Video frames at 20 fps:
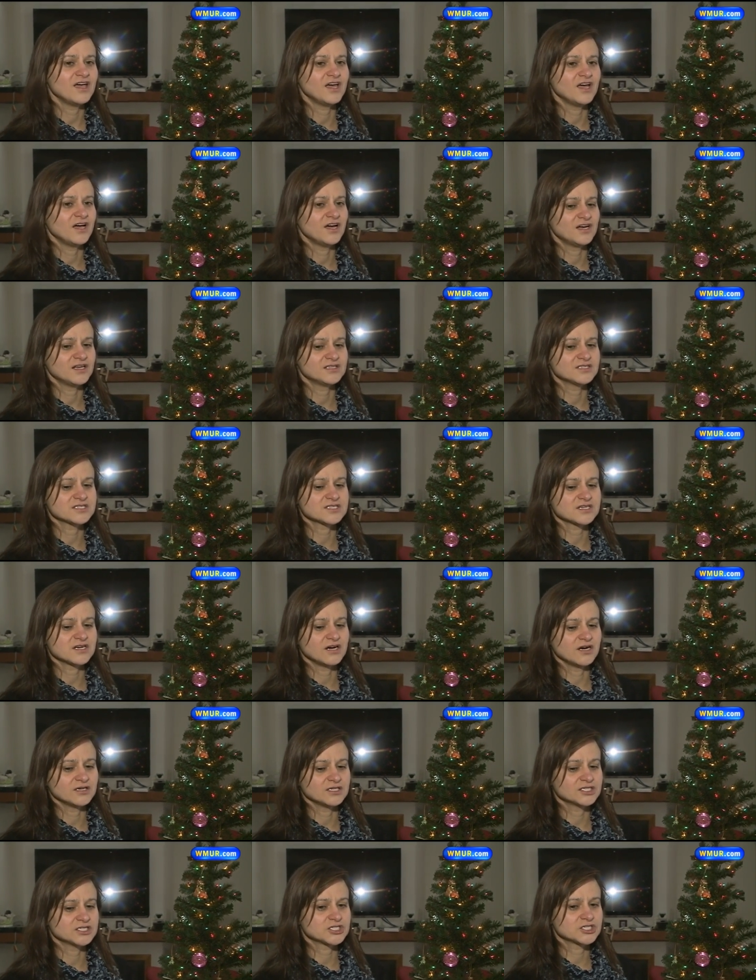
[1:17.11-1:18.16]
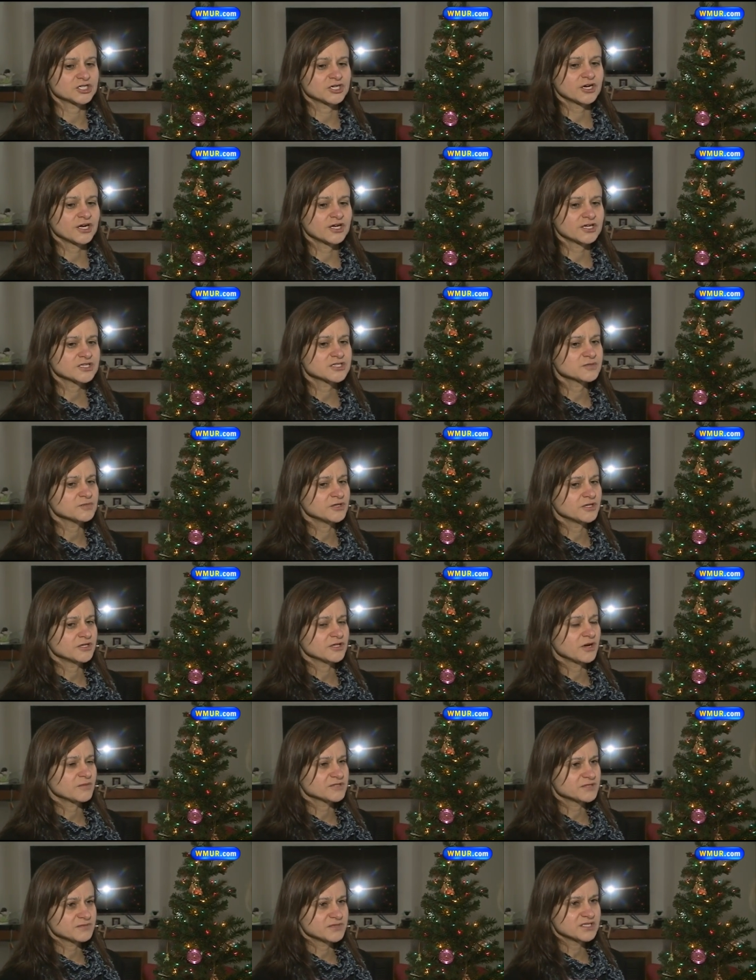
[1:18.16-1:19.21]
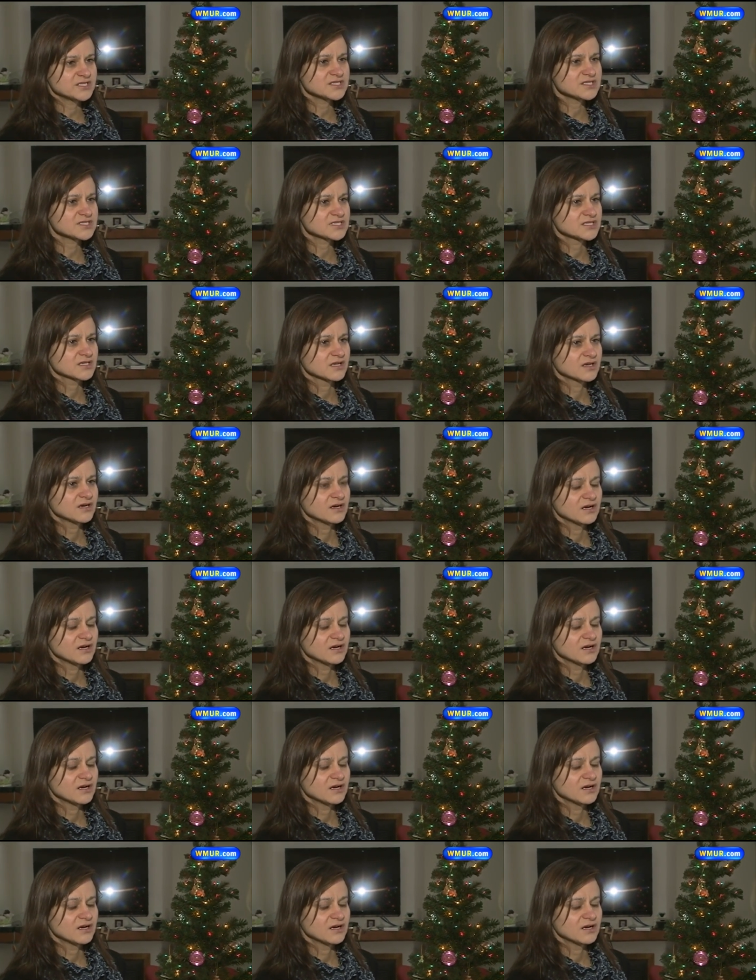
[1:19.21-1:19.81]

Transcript: and uh, trying to be an optimist.